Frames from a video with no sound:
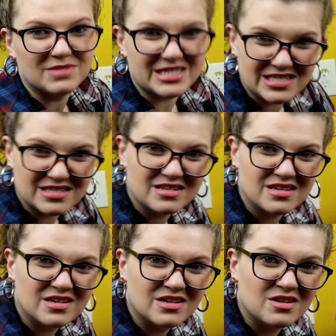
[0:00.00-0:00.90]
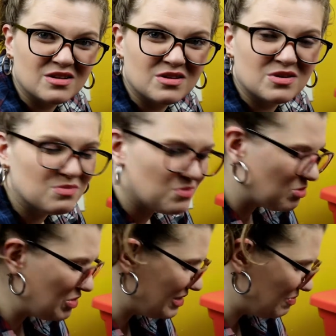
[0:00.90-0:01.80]
mix
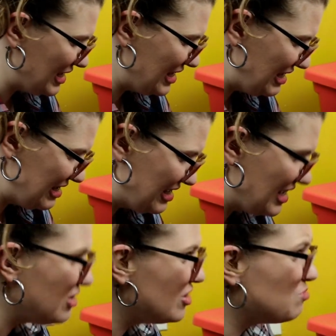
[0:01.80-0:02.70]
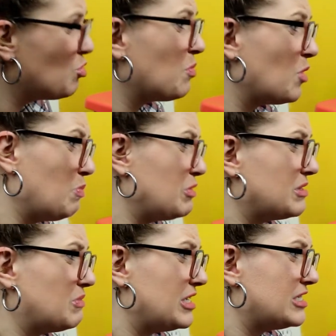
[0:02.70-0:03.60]
purple and pink? It looked more purple
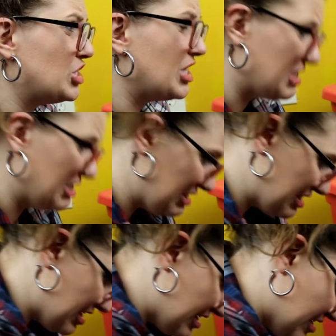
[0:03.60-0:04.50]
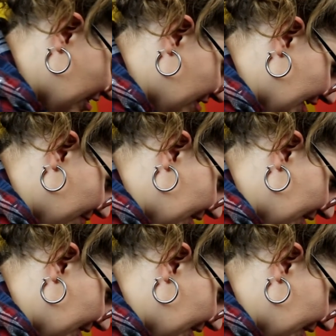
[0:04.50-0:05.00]
to me, chick. All right,